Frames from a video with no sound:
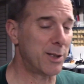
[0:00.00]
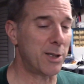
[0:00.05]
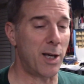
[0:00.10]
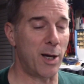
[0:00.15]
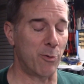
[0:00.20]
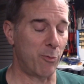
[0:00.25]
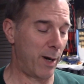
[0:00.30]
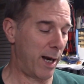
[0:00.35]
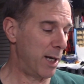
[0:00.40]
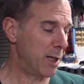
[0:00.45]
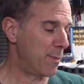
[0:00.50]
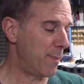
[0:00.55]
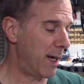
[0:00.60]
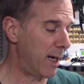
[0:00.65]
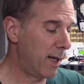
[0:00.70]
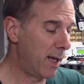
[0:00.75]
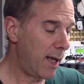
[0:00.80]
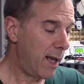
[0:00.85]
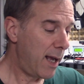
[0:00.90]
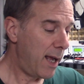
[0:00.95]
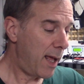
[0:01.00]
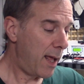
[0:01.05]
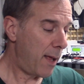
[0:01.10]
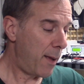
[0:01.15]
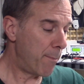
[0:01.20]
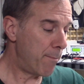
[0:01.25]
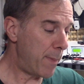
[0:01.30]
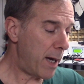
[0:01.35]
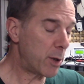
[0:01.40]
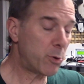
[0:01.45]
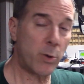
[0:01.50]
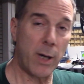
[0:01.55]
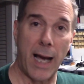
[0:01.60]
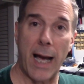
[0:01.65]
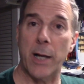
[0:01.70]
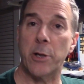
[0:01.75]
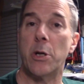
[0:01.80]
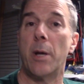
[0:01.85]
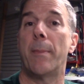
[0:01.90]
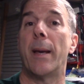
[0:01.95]
arrangement, Metra
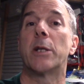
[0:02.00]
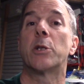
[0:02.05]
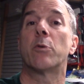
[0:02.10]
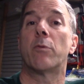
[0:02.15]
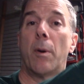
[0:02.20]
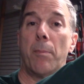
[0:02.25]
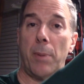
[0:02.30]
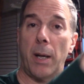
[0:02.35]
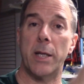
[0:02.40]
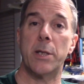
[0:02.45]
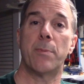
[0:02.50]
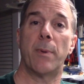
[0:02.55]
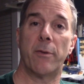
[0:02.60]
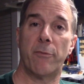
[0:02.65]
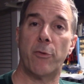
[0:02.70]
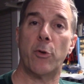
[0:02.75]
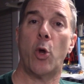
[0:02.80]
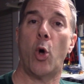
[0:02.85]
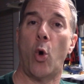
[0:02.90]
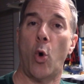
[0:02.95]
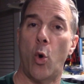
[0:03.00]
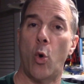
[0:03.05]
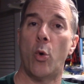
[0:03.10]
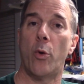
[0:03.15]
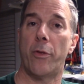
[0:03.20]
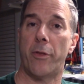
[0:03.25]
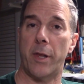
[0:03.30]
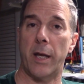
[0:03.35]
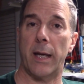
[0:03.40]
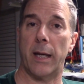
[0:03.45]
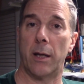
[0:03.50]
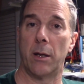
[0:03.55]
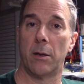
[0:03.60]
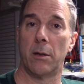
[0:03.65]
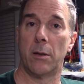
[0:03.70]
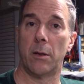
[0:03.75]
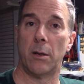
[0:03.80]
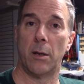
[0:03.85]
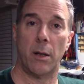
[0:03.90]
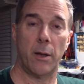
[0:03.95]
actually makes a replacement for the whole thing
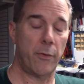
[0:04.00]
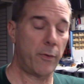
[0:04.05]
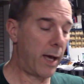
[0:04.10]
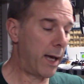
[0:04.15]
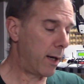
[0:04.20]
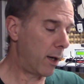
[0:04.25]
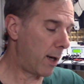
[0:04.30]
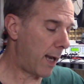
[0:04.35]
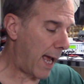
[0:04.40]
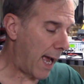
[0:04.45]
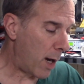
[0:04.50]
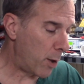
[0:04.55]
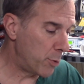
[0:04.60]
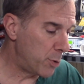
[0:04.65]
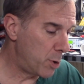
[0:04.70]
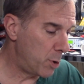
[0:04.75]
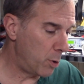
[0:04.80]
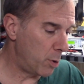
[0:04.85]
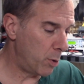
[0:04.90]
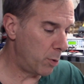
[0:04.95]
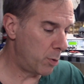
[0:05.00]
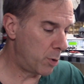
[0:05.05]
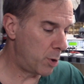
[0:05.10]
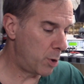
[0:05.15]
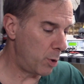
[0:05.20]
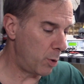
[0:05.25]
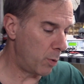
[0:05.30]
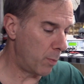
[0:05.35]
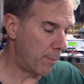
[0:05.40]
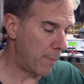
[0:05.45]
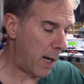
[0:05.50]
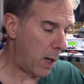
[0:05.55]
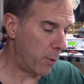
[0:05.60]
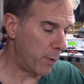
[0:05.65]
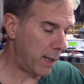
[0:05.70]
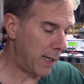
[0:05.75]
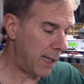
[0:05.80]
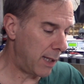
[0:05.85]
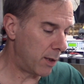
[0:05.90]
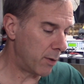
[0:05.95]
that allows you to
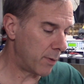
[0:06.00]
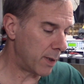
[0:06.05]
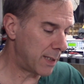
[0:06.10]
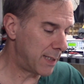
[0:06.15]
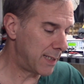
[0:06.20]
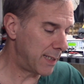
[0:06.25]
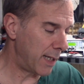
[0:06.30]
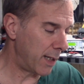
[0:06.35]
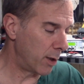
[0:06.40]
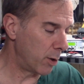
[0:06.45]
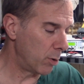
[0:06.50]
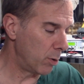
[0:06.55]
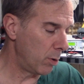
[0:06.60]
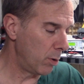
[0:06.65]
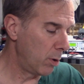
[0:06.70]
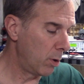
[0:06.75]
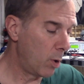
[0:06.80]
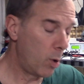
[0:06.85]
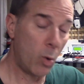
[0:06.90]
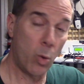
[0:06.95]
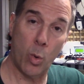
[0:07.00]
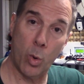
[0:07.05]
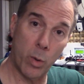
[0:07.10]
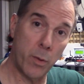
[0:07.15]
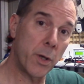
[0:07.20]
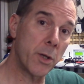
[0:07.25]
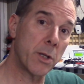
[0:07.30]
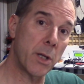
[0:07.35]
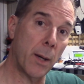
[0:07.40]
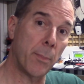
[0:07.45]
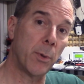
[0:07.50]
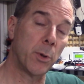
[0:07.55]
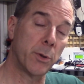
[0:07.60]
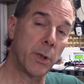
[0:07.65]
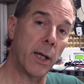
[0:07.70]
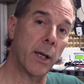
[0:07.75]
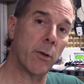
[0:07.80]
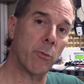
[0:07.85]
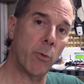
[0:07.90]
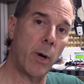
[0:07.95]
mount either a single or a double
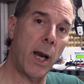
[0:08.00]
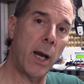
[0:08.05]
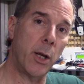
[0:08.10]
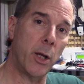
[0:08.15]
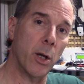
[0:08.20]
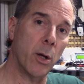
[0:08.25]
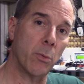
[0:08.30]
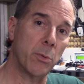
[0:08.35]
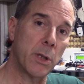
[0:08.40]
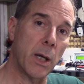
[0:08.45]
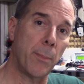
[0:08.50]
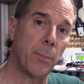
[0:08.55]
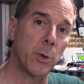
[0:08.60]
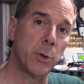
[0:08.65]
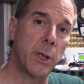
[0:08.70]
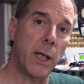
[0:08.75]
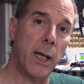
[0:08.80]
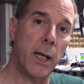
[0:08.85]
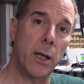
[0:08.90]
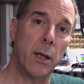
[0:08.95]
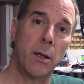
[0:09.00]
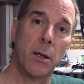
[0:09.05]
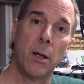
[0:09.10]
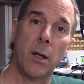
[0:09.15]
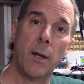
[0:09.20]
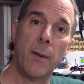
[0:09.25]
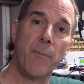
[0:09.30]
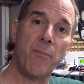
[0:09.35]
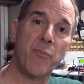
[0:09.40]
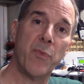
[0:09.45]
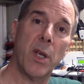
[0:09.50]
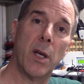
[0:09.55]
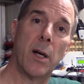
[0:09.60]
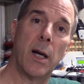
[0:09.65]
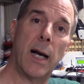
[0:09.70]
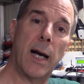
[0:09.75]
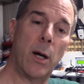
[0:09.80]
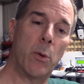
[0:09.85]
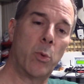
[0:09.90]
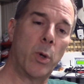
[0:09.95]
DIN radio. Double DIN,
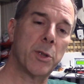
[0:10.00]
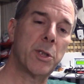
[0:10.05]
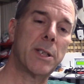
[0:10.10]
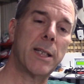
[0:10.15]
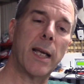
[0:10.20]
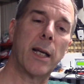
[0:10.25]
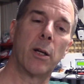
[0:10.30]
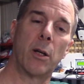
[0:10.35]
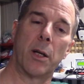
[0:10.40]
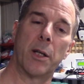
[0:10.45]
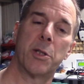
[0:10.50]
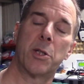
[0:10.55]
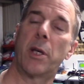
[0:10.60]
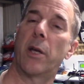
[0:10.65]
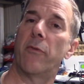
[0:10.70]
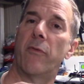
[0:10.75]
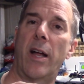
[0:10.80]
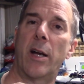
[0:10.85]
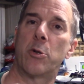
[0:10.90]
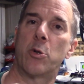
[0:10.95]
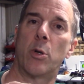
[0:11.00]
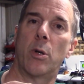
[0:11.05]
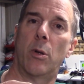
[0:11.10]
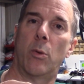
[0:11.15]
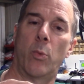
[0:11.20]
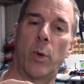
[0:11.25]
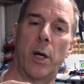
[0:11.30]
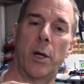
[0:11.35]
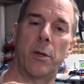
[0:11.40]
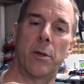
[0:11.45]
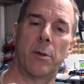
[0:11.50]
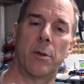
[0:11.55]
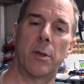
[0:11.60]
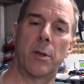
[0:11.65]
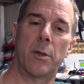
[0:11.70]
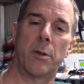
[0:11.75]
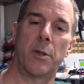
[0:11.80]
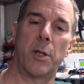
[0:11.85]
single is conventional, where